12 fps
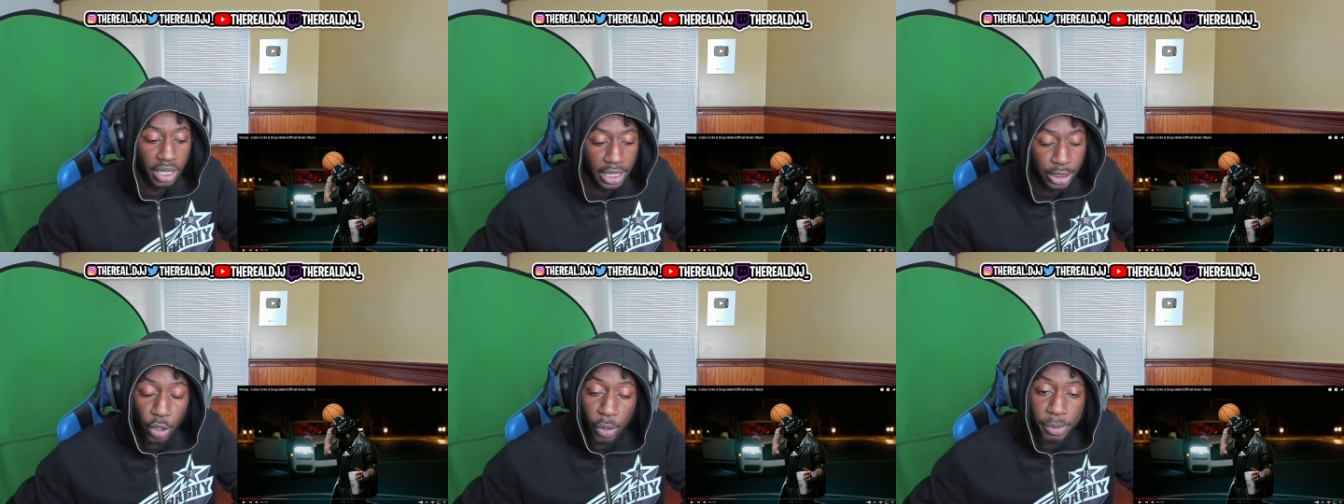
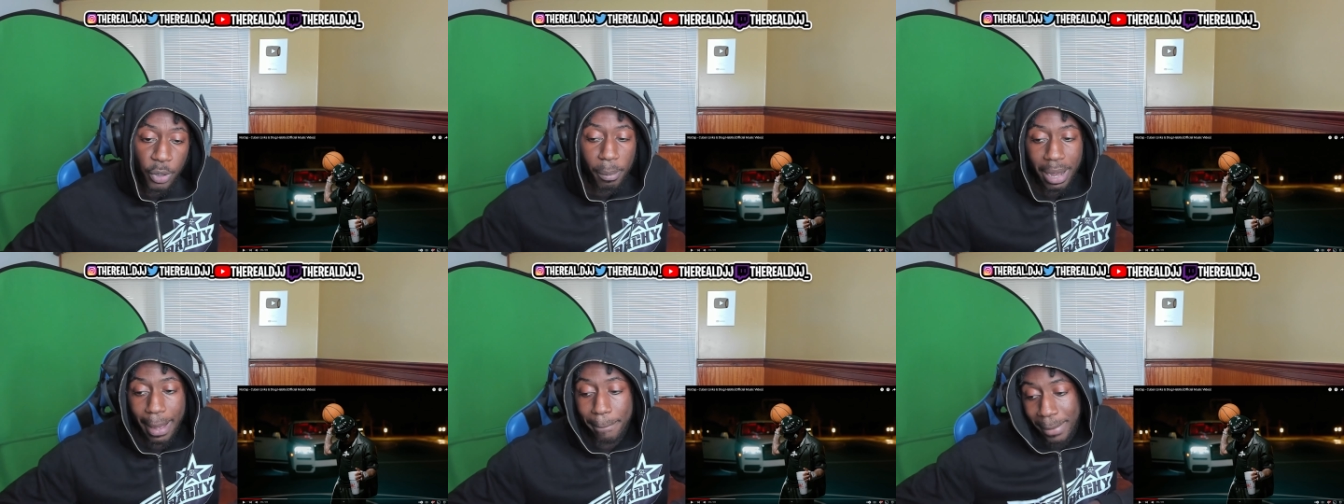That's gonna be on
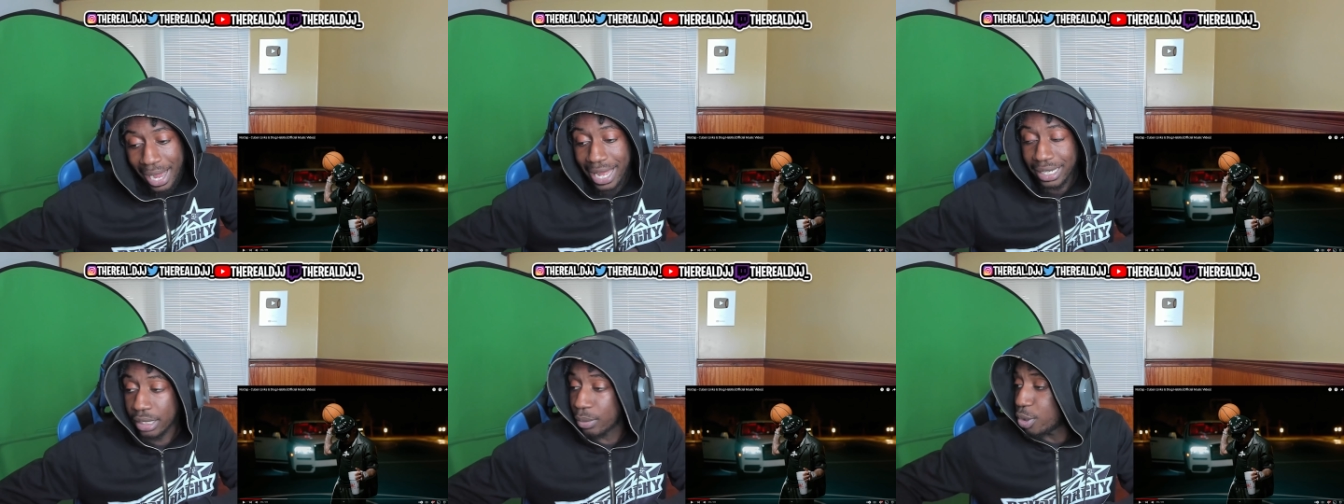my
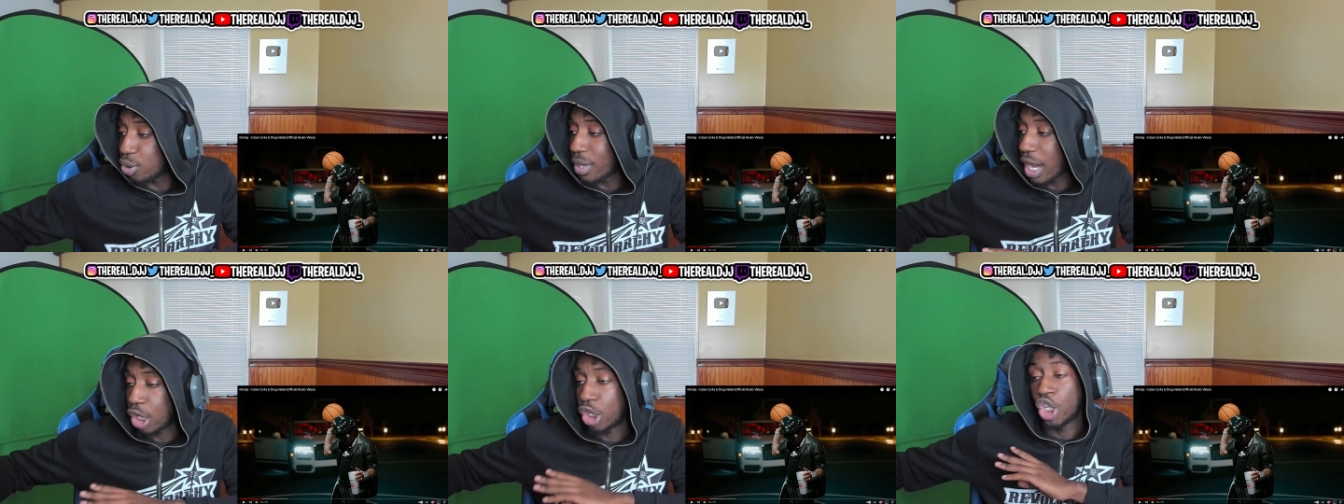body when you
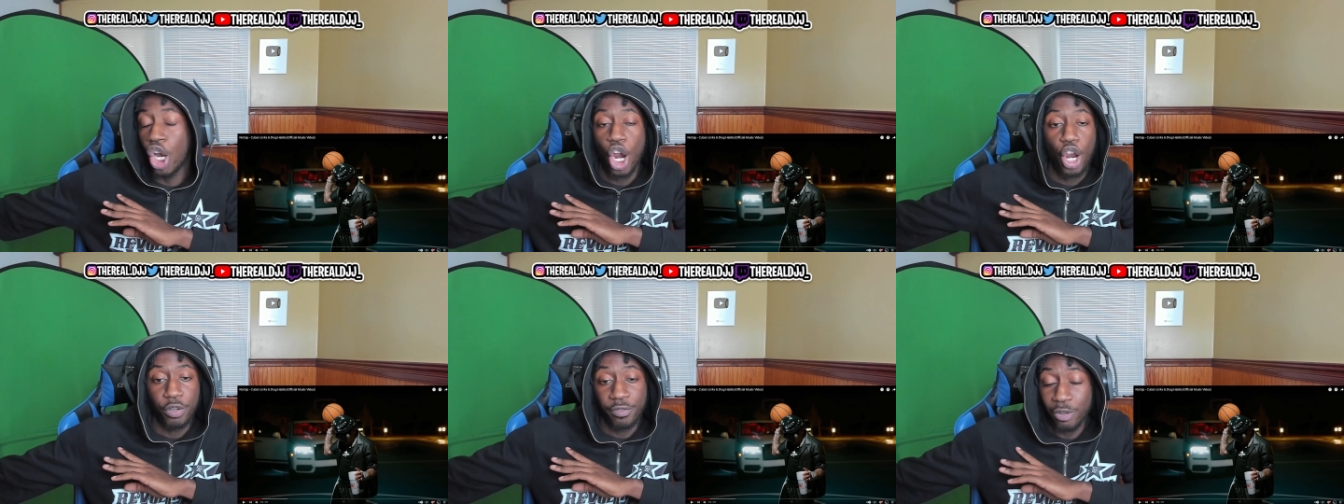got a
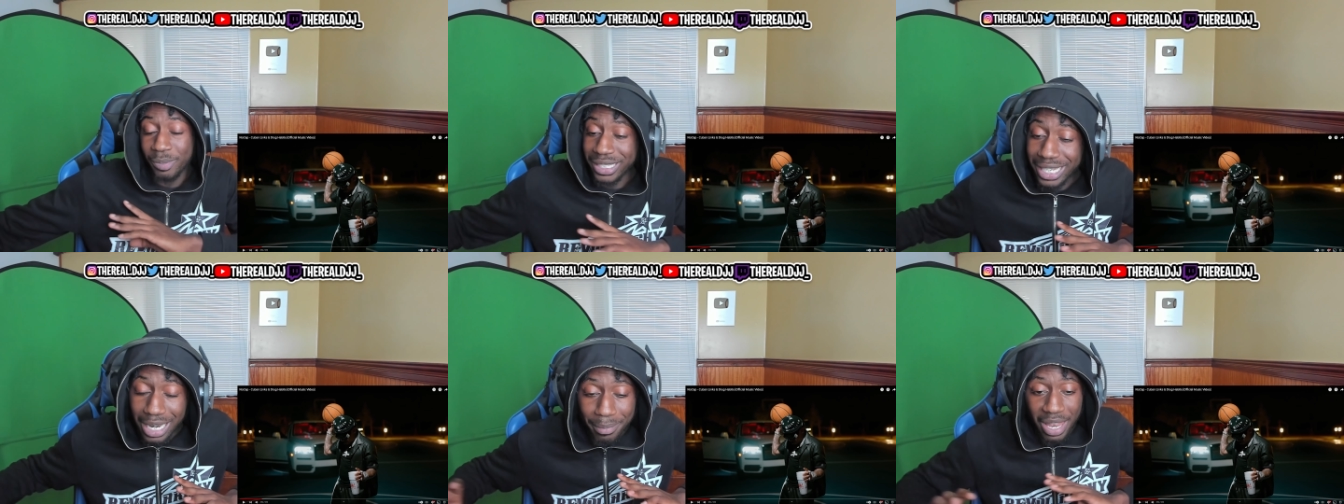girl, you feel me?
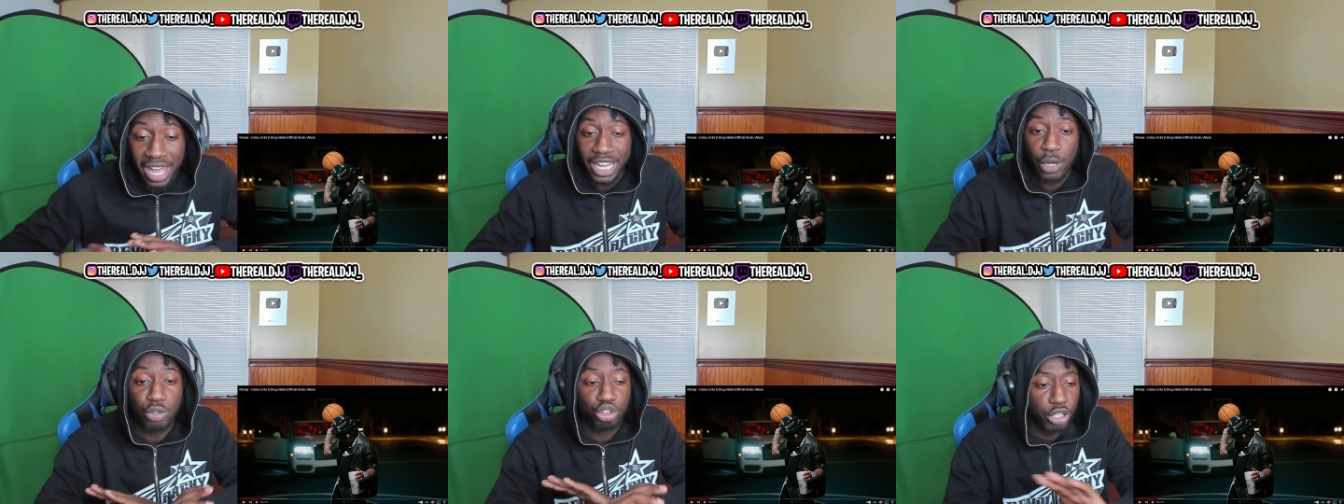Then I'm not
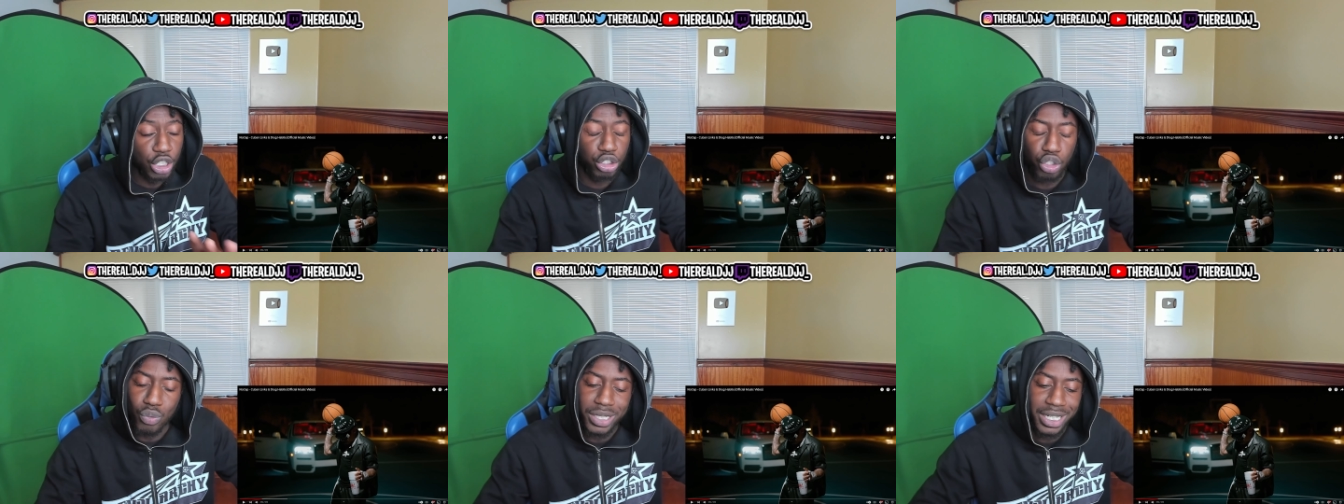gonna
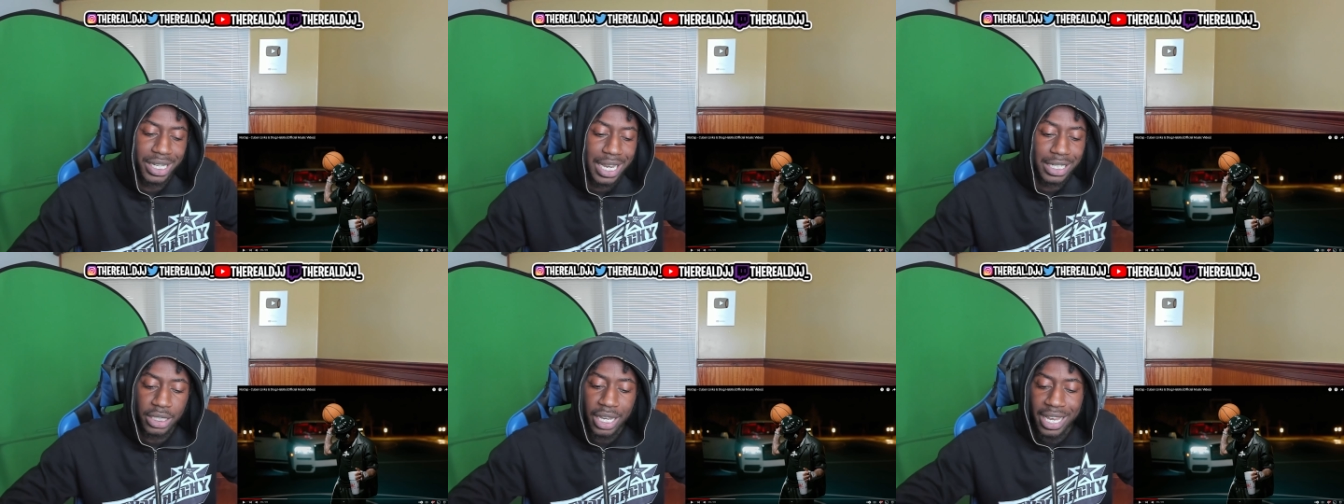trust no nigga
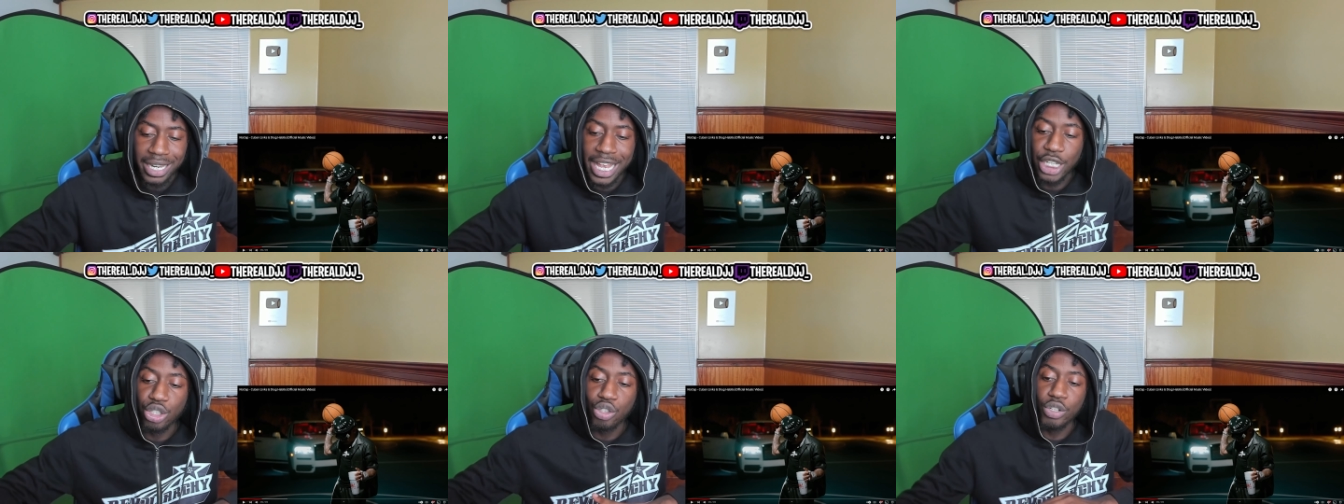that's
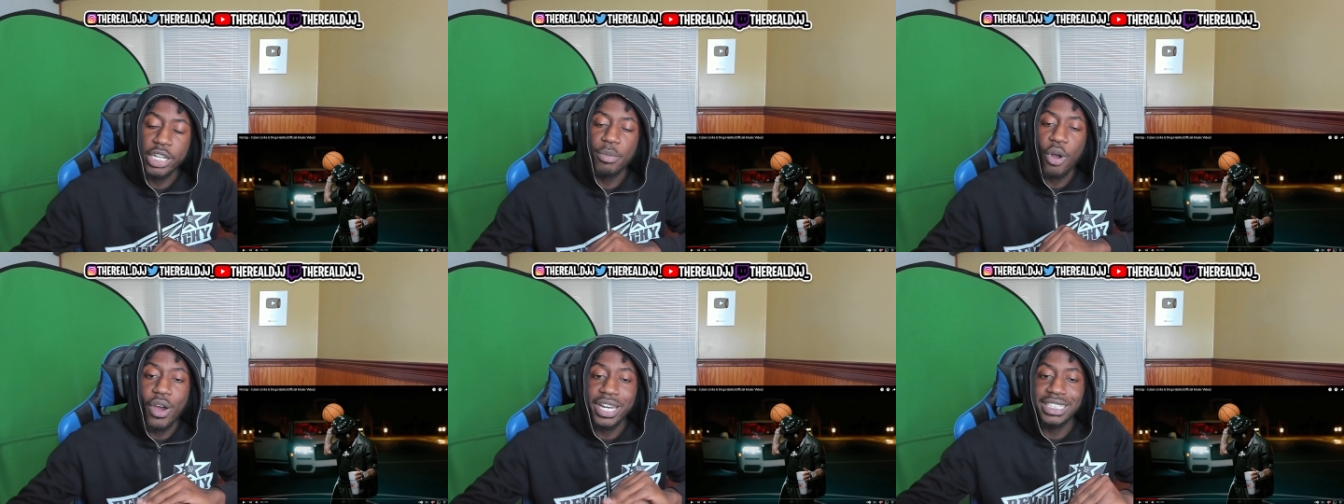that scream
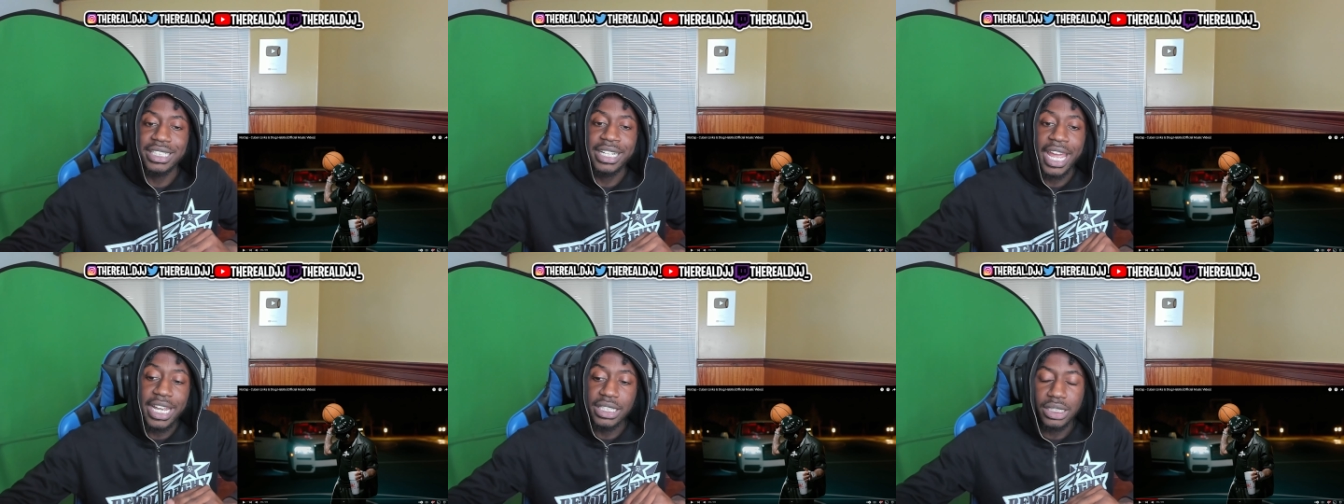all this
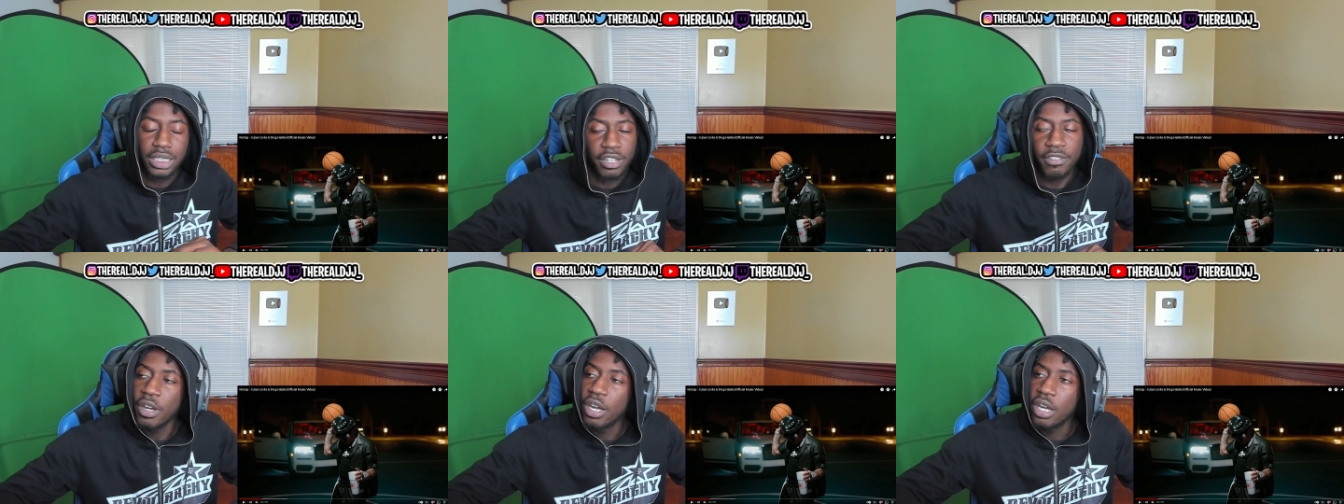gang
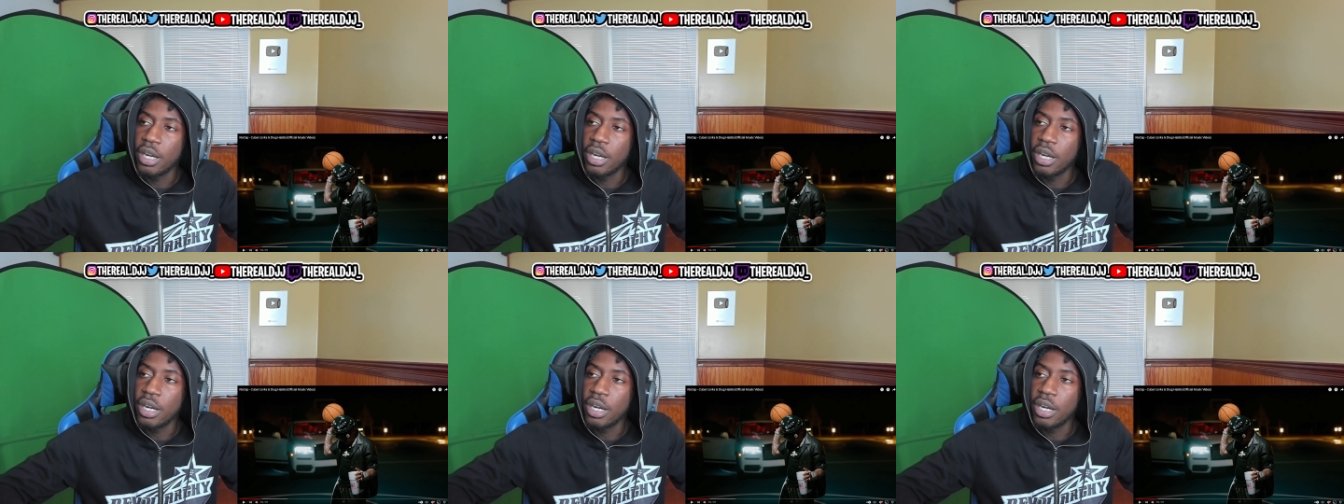stuff.